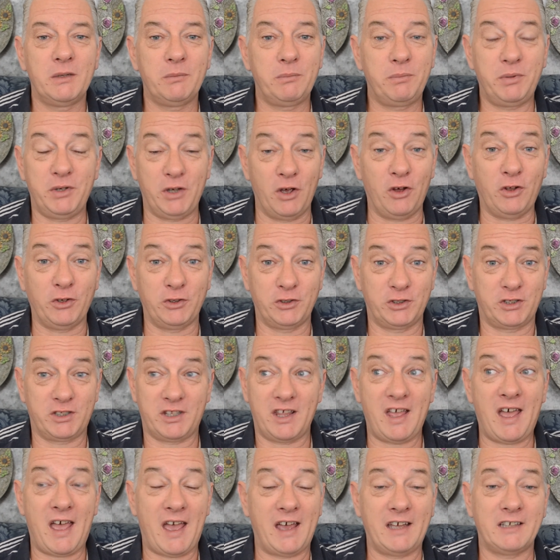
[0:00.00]
Beyond
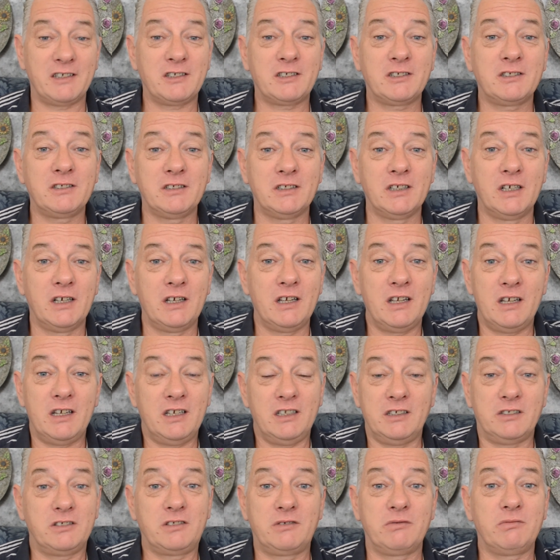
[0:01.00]
that
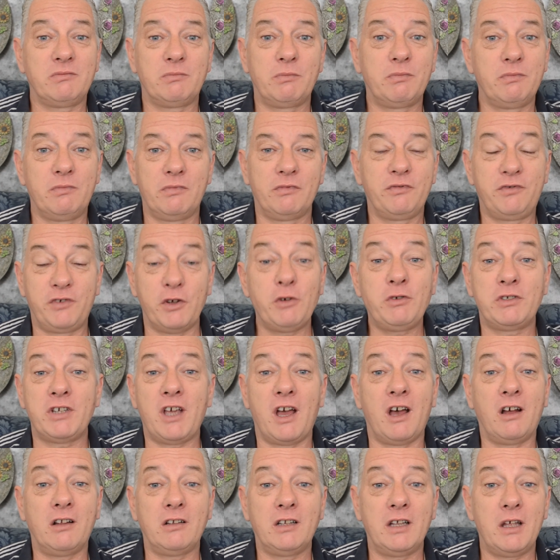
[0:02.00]
is
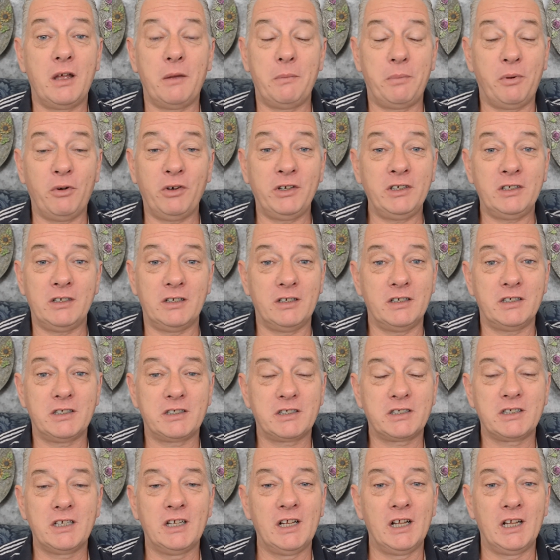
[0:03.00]
futile and
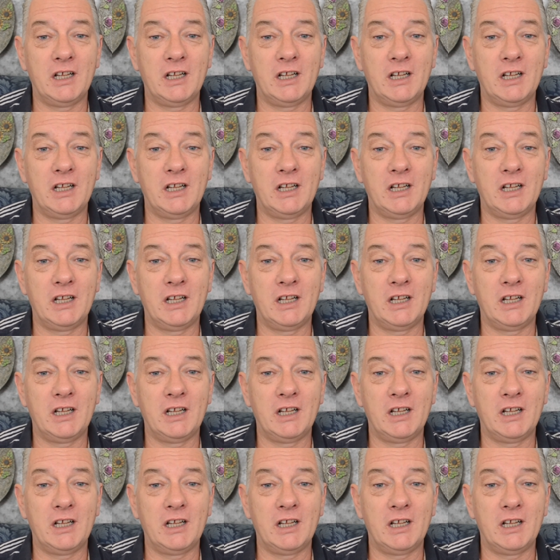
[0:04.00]
pointless